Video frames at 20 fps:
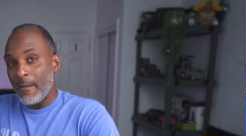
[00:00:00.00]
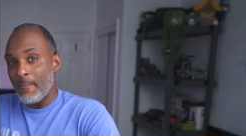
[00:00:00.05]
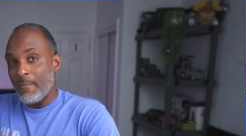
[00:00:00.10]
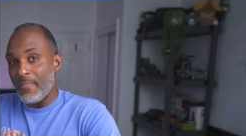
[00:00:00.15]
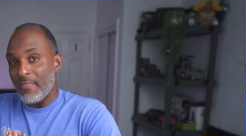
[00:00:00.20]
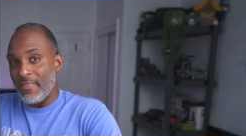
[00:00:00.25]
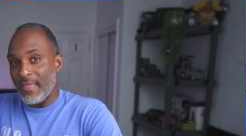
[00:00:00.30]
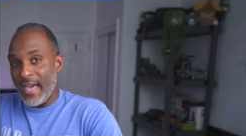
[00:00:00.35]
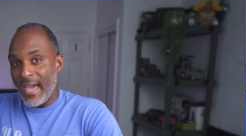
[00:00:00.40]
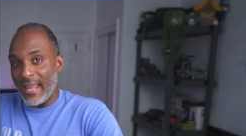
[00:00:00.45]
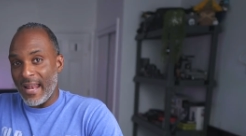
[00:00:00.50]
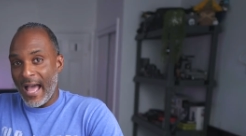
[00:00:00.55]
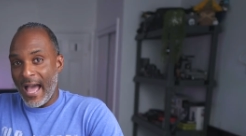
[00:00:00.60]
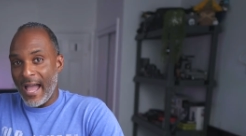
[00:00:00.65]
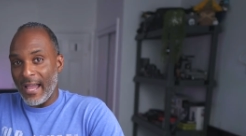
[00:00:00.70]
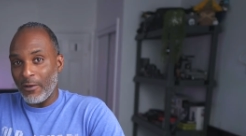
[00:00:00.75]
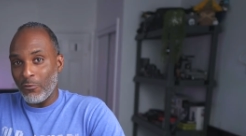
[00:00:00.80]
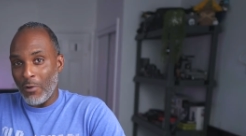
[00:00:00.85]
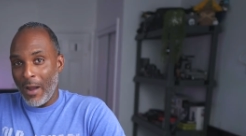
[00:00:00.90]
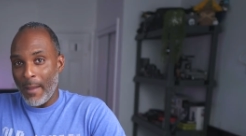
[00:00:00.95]
that
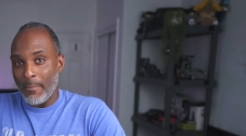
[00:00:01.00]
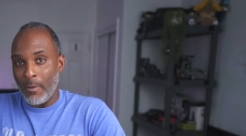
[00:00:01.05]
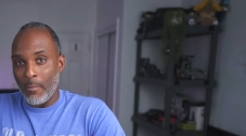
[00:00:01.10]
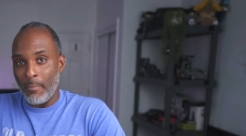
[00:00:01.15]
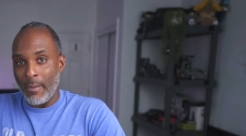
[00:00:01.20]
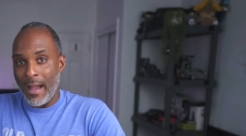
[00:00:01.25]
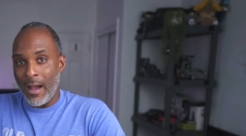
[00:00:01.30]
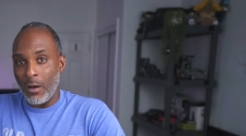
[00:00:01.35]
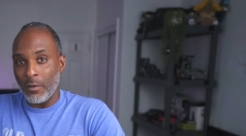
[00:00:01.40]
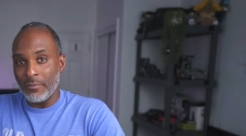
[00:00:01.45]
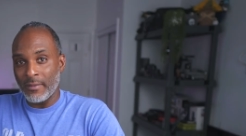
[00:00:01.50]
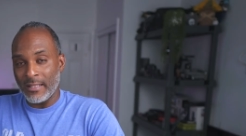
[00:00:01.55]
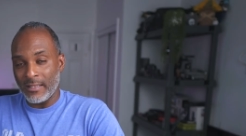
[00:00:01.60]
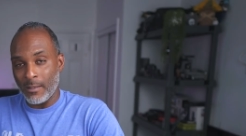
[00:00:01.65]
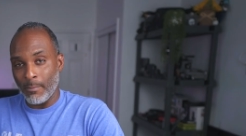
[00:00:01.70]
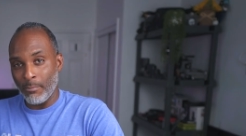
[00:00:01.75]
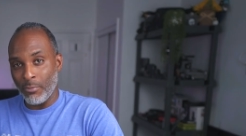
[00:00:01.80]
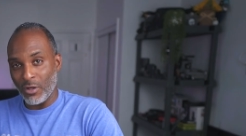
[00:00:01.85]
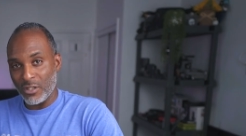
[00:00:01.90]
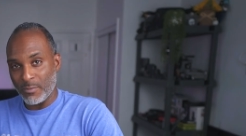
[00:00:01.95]
I gripe about that
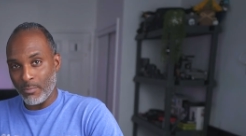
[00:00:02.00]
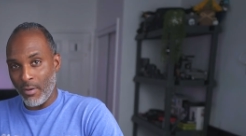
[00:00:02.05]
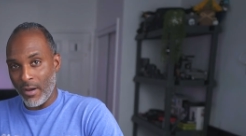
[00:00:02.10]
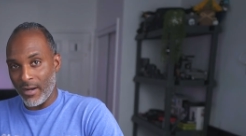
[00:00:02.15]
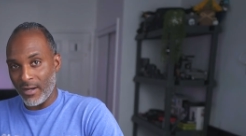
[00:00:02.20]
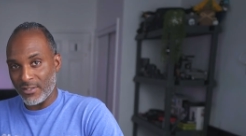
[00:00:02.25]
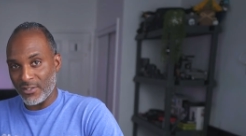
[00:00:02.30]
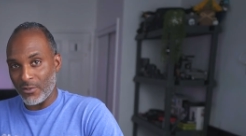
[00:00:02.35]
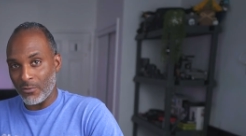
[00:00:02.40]
the books products